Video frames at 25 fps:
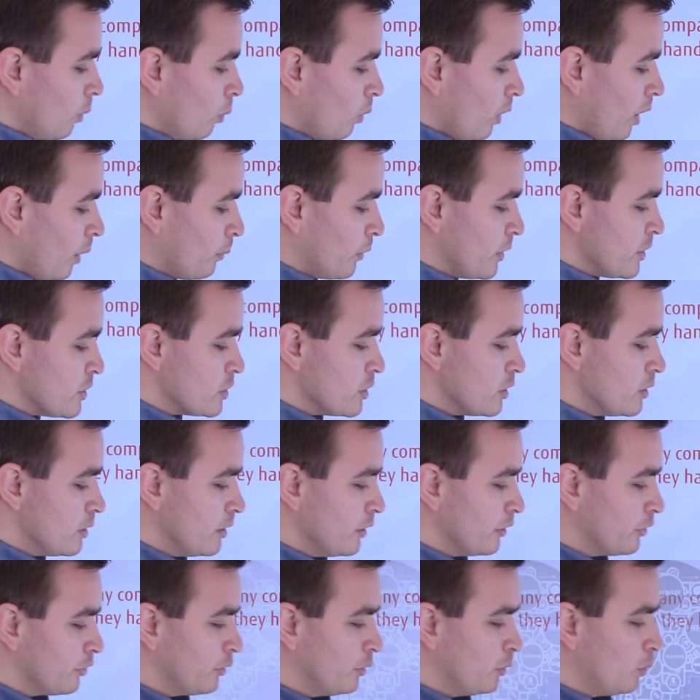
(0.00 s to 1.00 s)
And we do
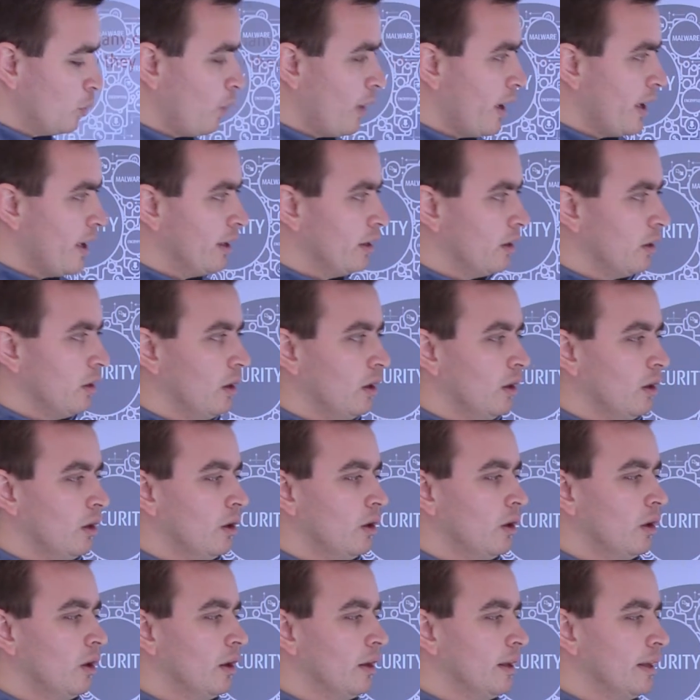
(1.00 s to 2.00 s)
this in a way
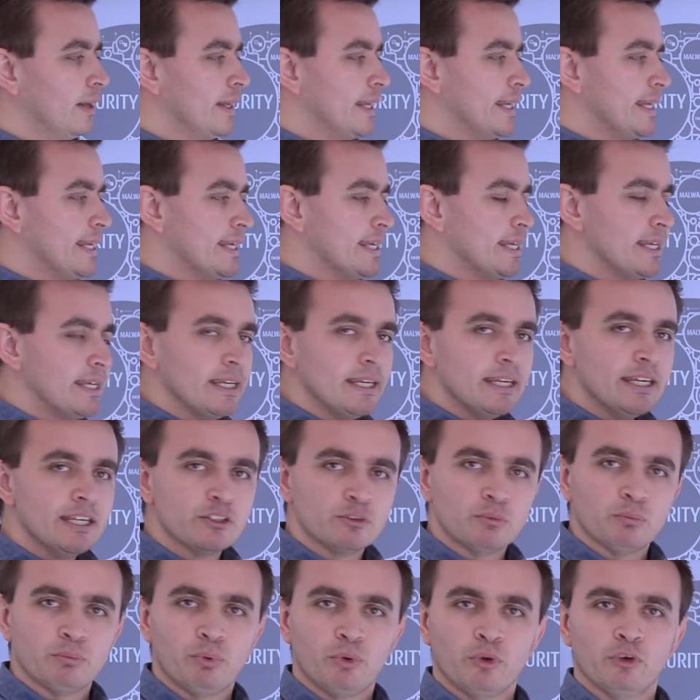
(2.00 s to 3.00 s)
that
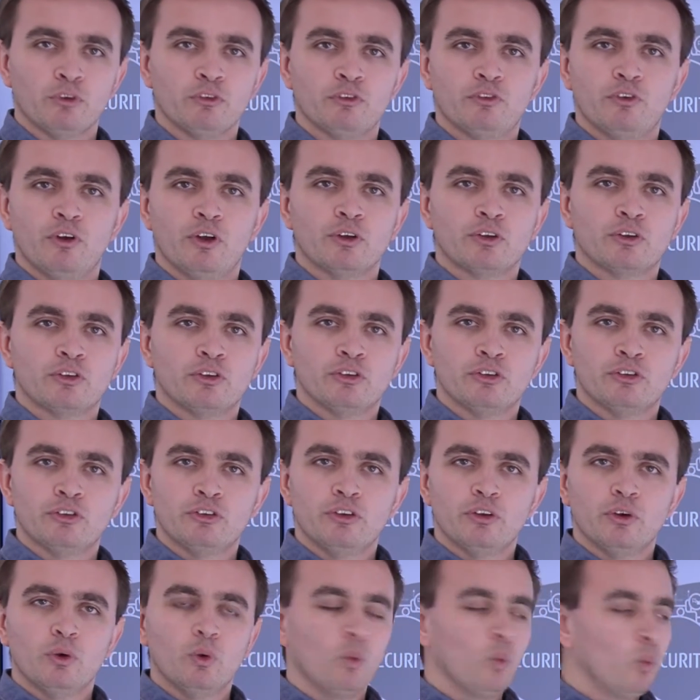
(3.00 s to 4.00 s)
isn't product focused
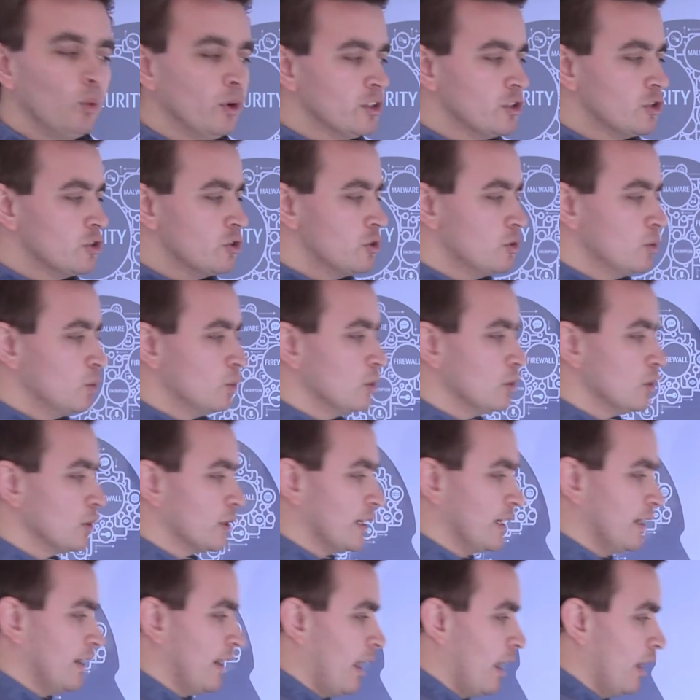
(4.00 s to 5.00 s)
still. We're still
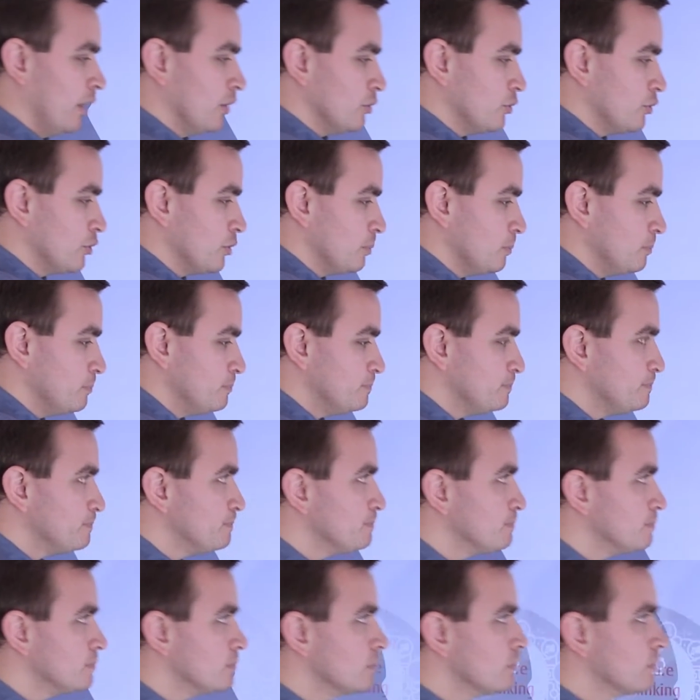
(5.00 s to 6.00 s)
looking at
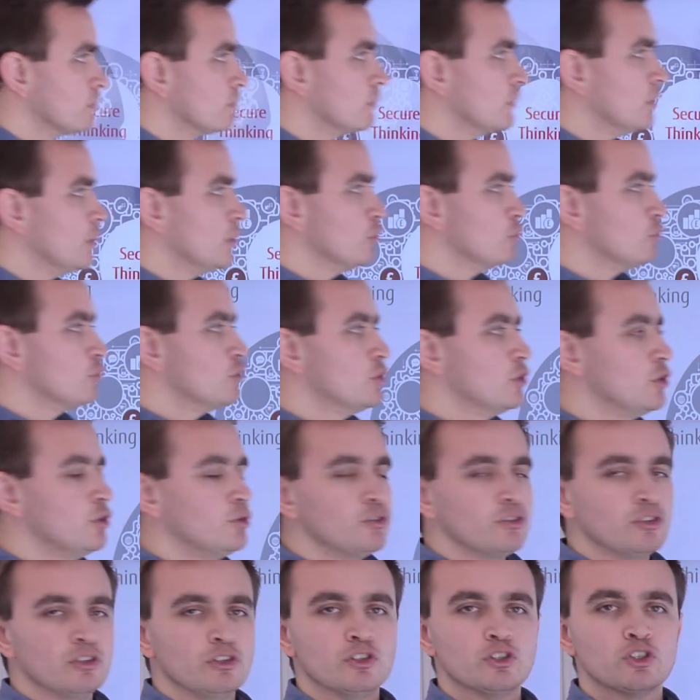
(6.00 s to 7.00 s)

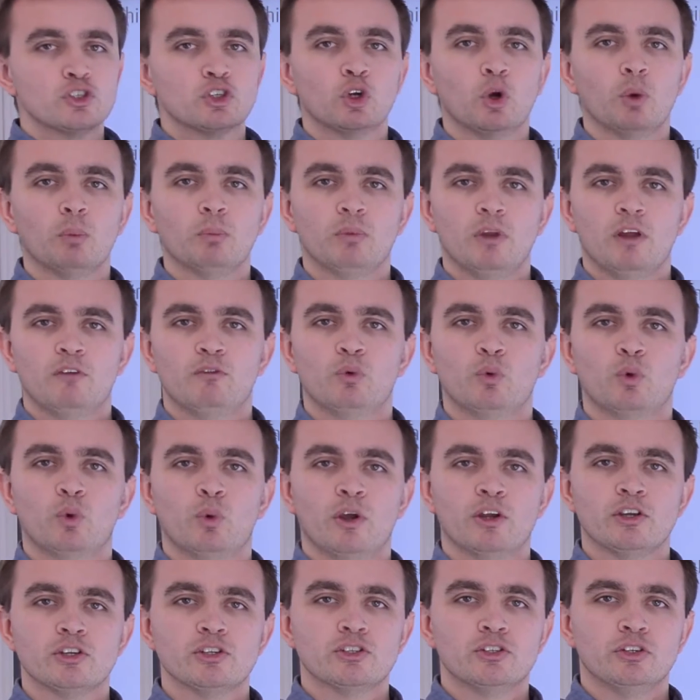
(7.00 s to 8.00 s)
introducing top level
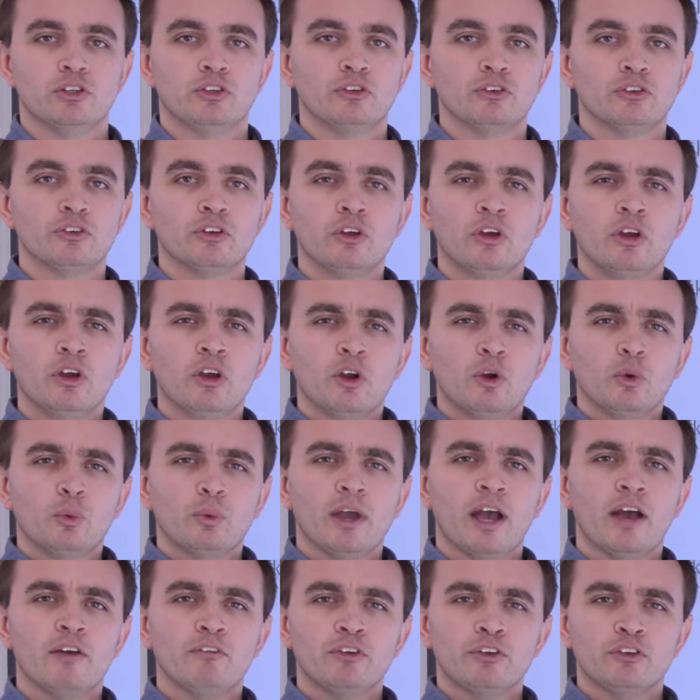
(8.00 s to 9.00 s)
questions. We're
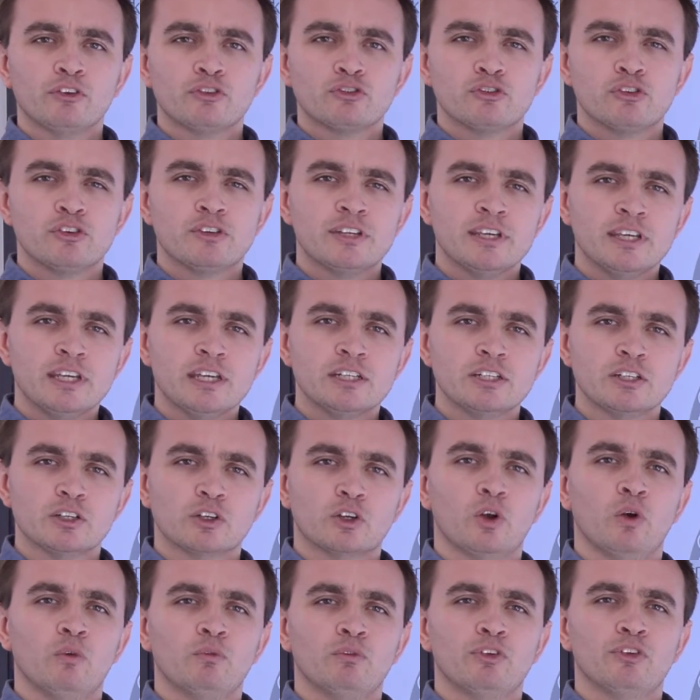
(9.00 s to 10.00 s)
having a strategic
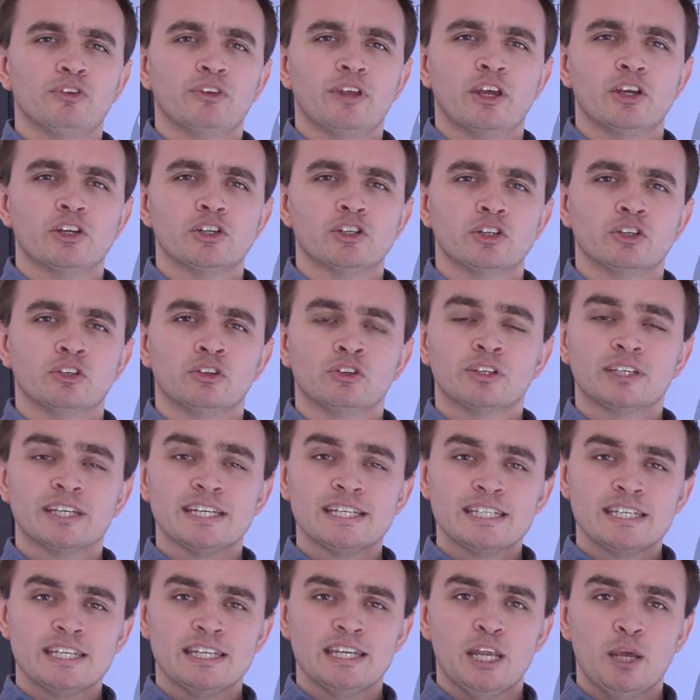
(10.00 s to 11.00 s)
conversation,
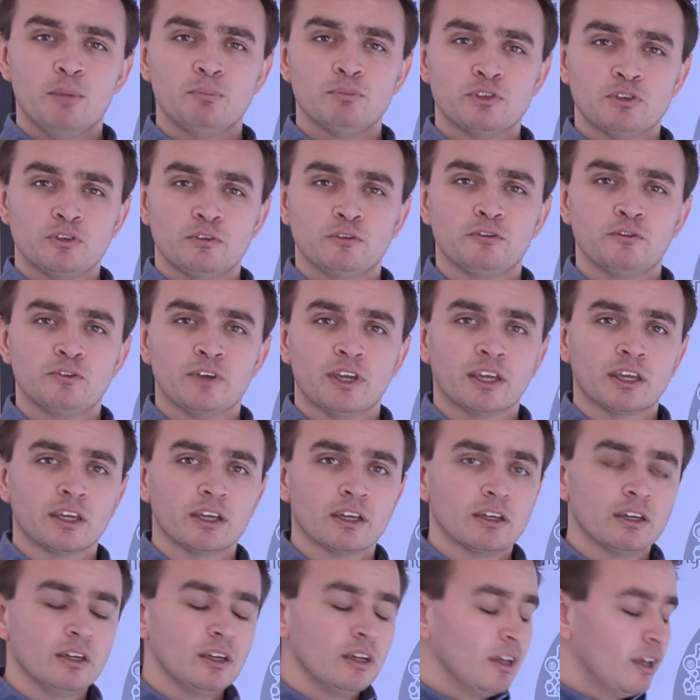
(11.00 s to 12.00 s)
getting them to
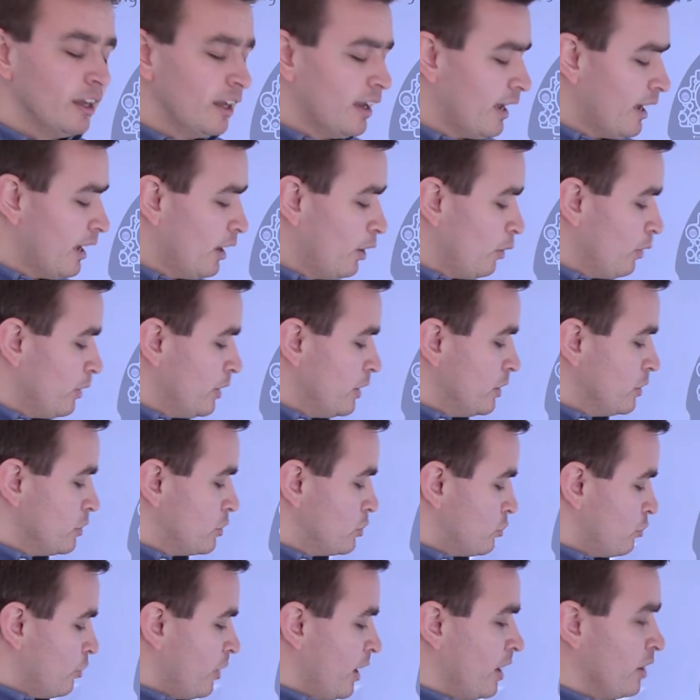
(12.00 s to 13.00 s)
think how these
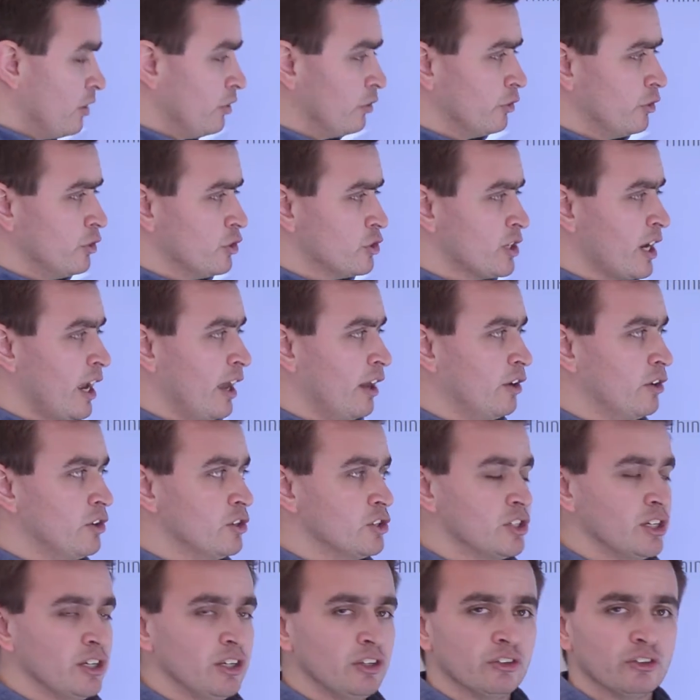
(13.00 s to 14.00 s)
trends and
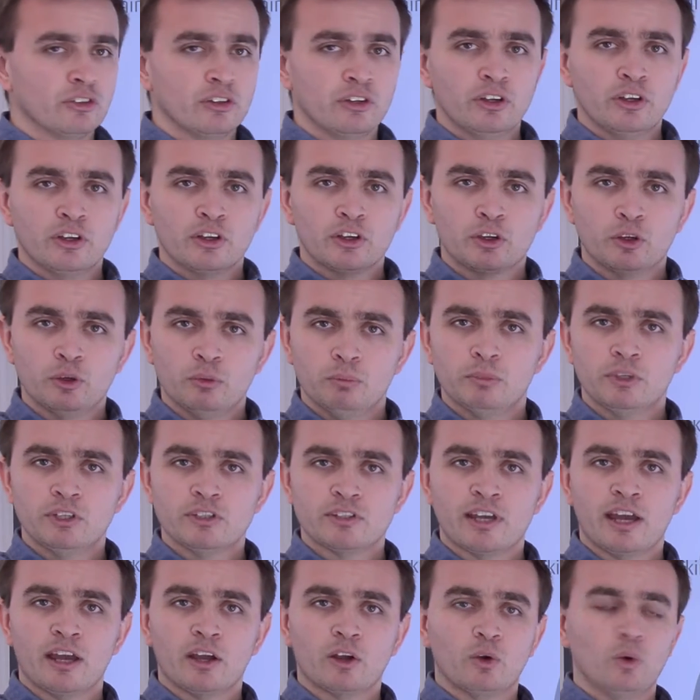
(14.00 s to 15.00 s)
challenges can be
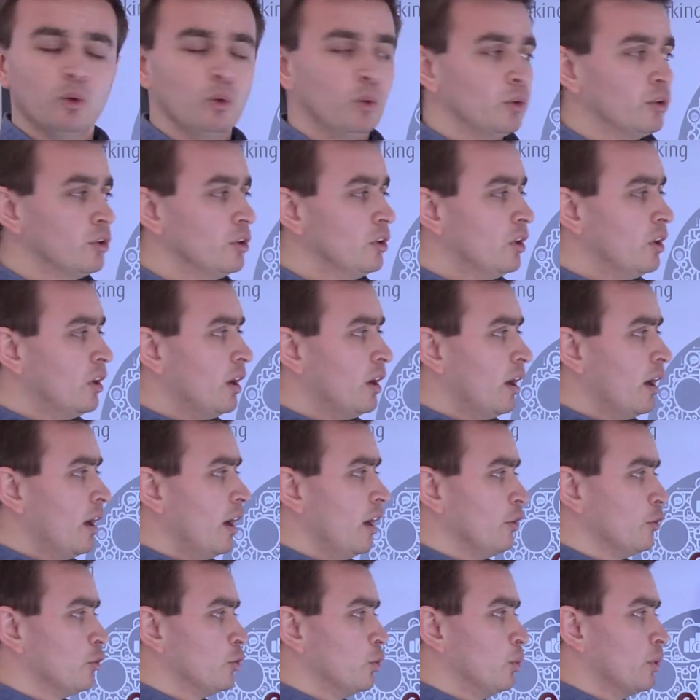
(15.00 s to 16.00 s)
tackled
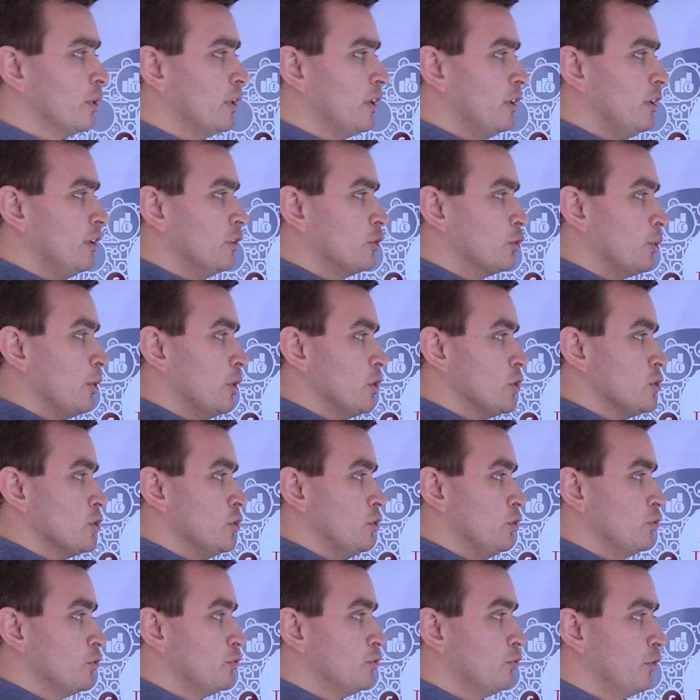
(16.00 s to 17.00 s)
and talking these
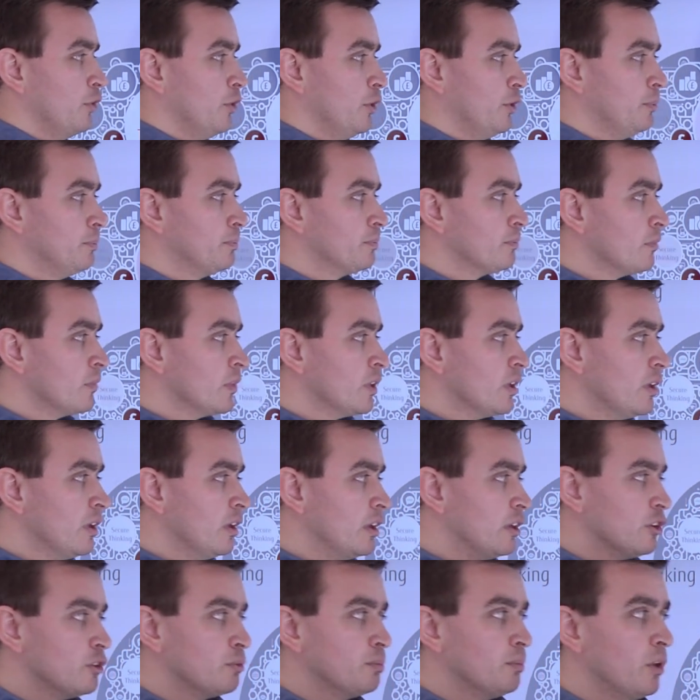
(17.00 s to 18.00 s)
questions through
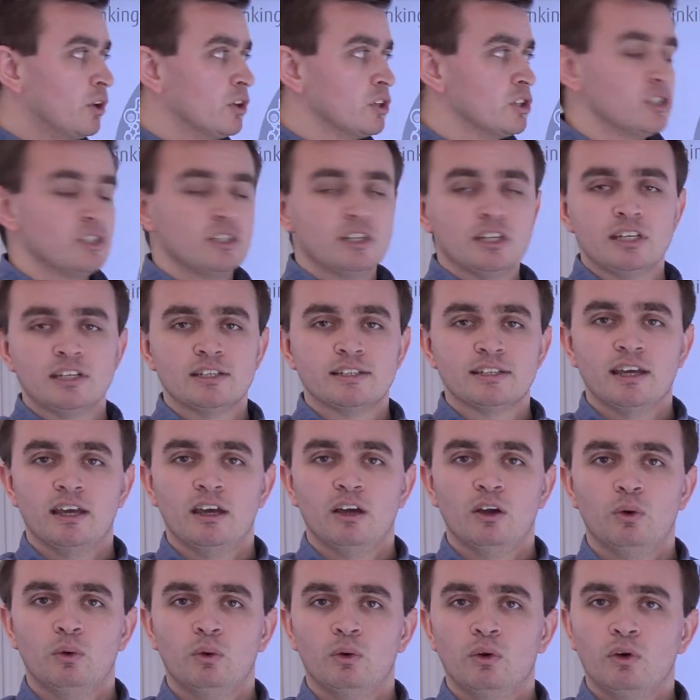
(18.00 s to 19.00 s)
in as much
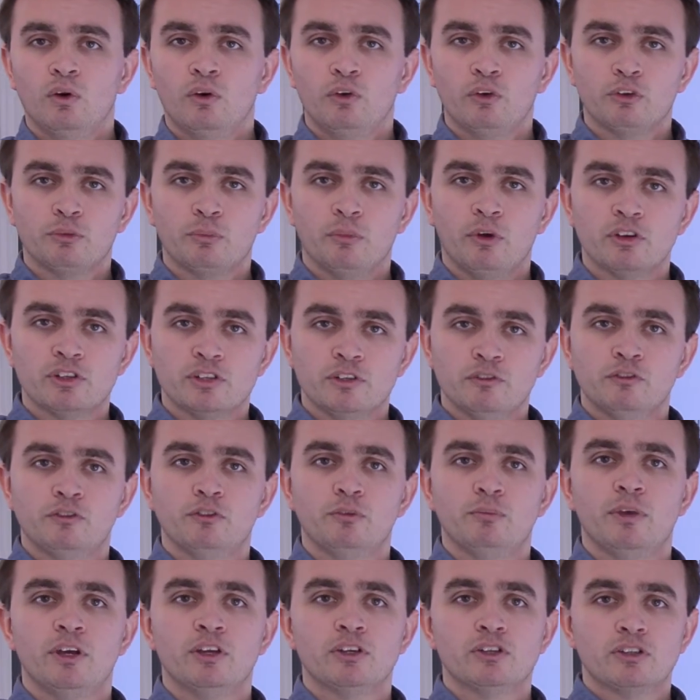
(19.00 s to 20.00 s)
detail or as much
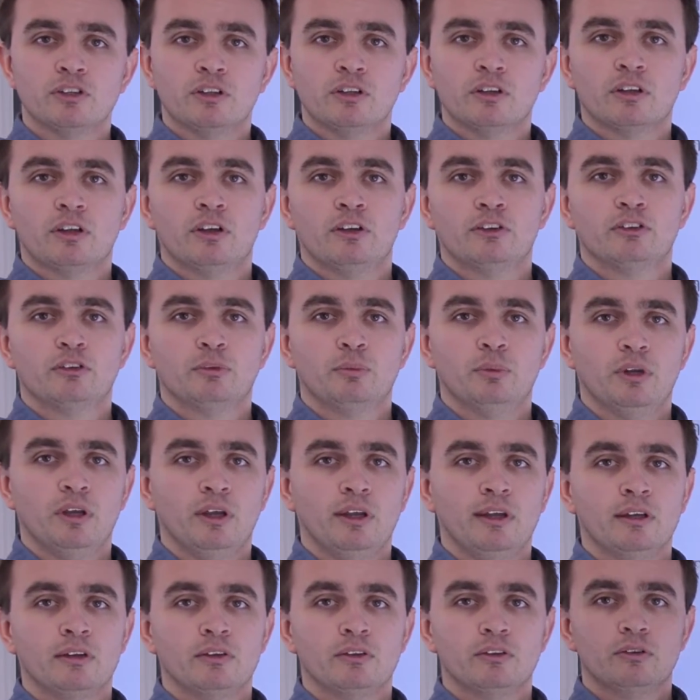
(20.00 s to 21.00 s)
information that the customer
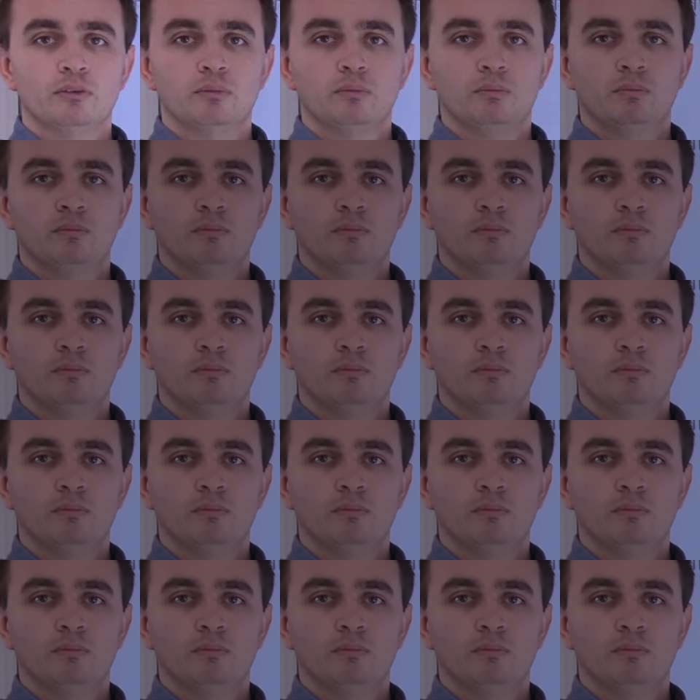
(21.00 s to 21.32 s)
needs.